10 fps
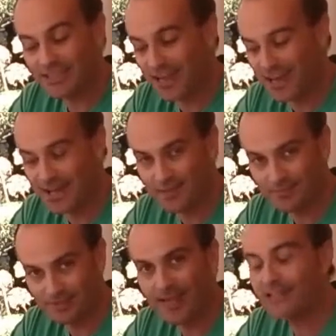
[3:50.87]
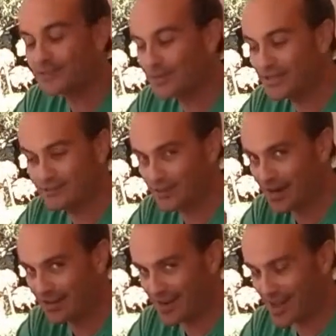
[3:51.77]
time. I'll do it
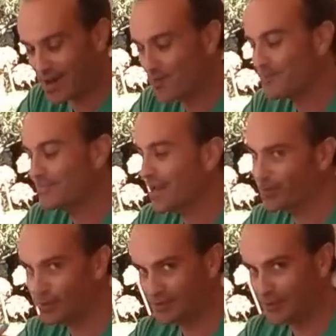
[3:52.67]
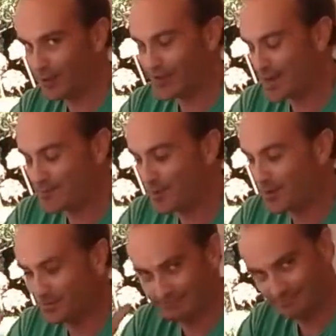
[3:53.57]
right now. I won't talk
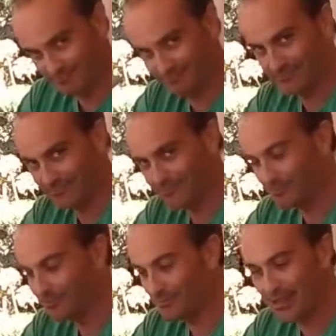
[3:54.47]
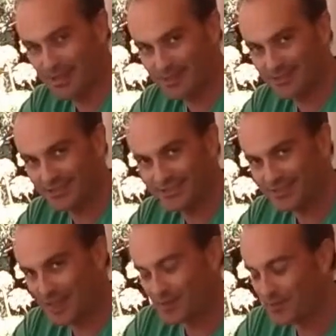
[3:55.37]
anymore. Please
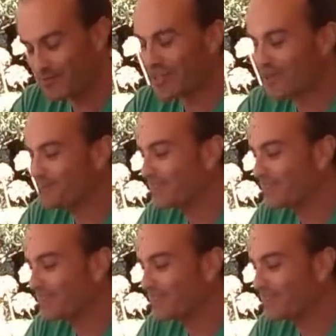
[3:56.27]
stick with me.